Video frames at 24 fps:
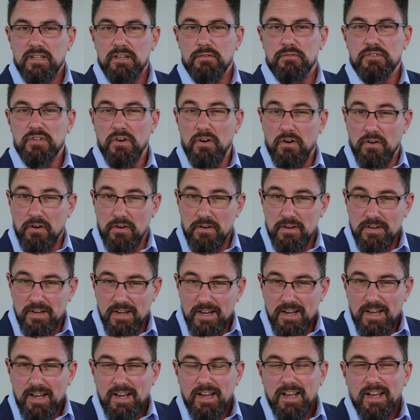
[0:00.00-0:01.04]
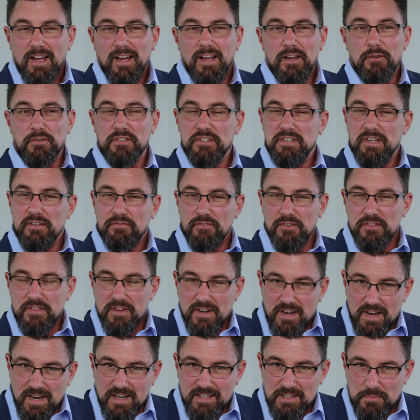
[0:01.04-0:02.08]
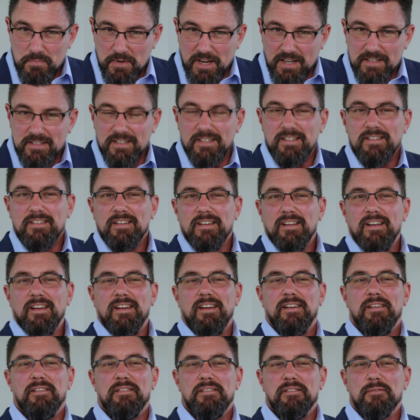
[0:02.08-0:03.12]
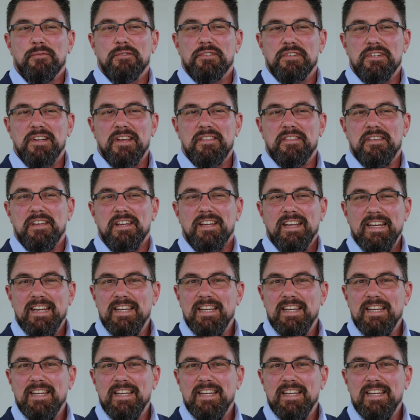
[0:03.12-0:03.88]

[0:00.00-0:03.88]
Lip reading: It was hard. It was different than I expected. There was nothing